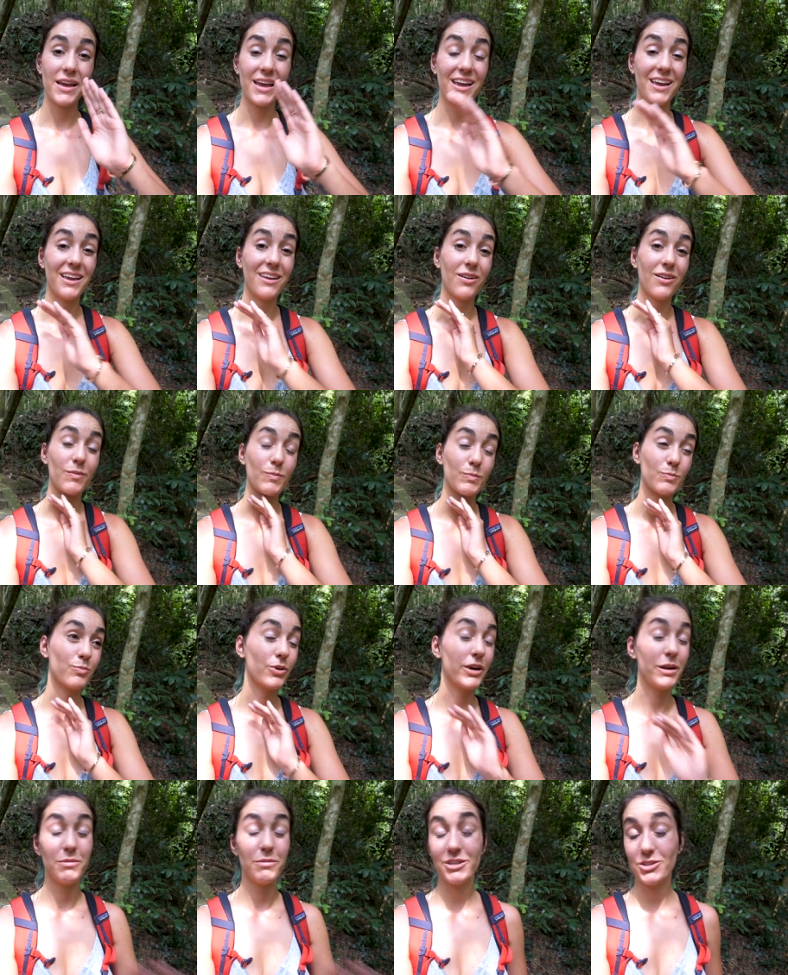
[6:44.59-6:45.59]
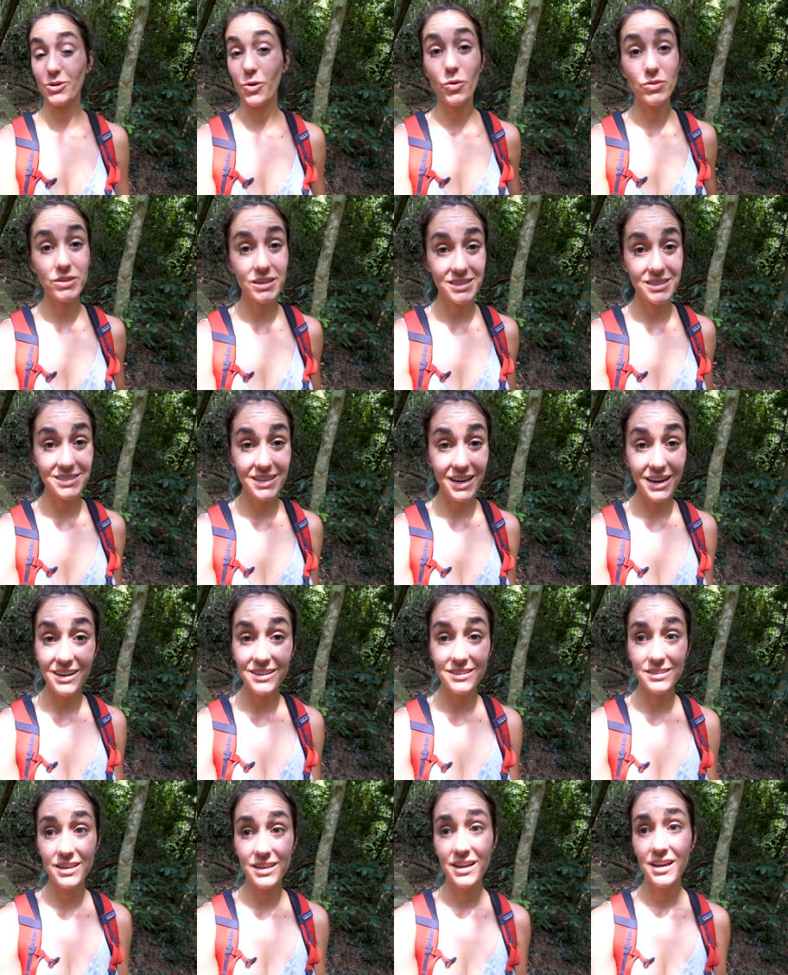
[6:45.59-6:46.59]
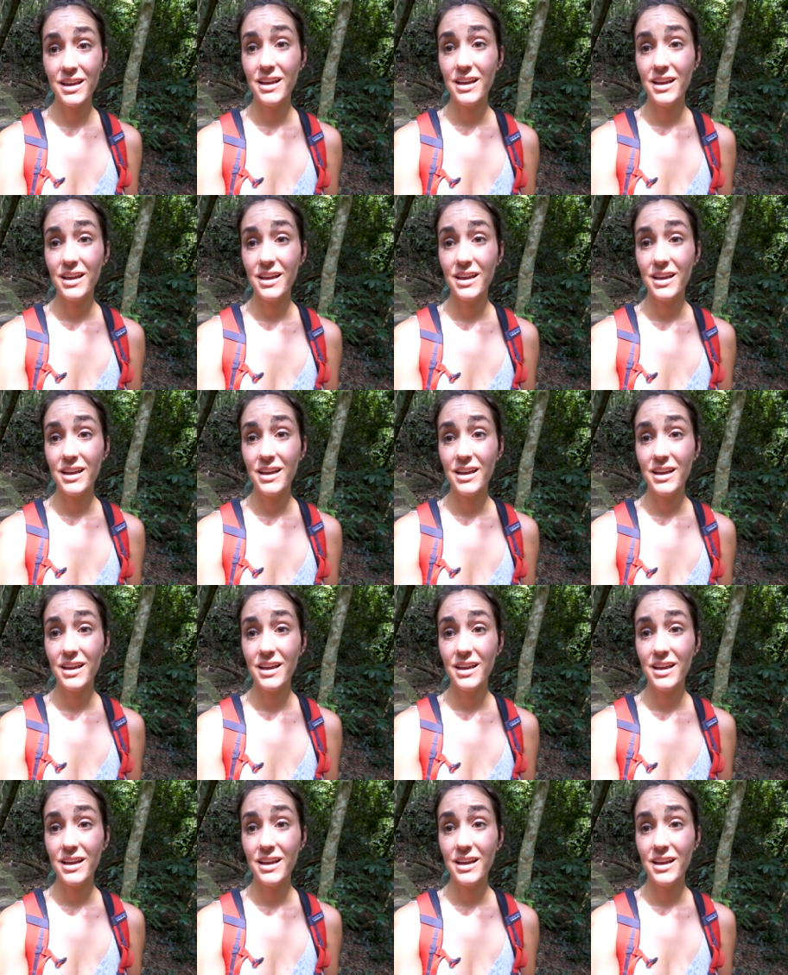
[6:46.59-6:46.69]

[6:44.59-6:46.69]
and pretty much only stairs.